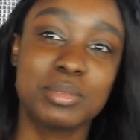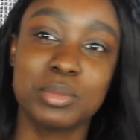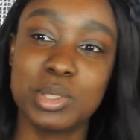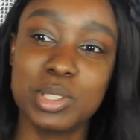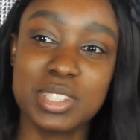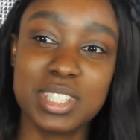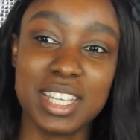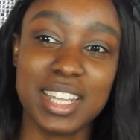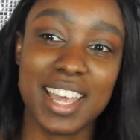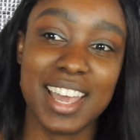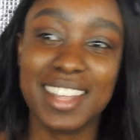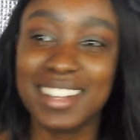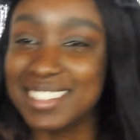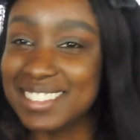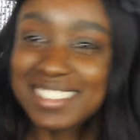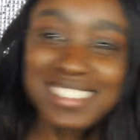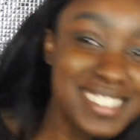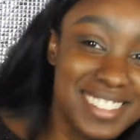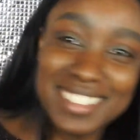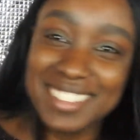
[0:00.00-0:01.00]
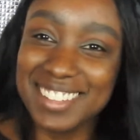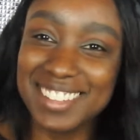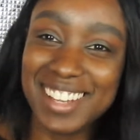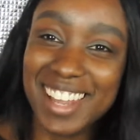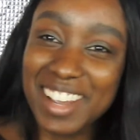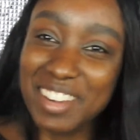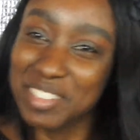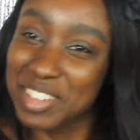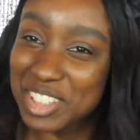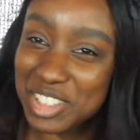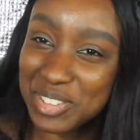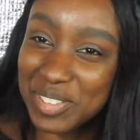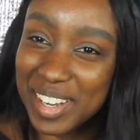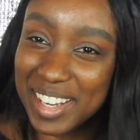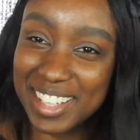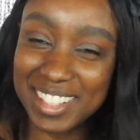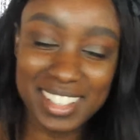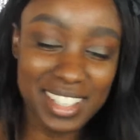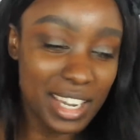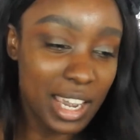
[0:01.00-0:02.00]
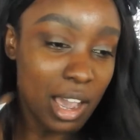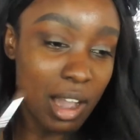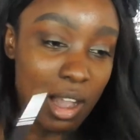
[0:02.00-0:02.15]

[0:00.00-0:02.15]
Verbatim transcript: We'll say that. Like, which one?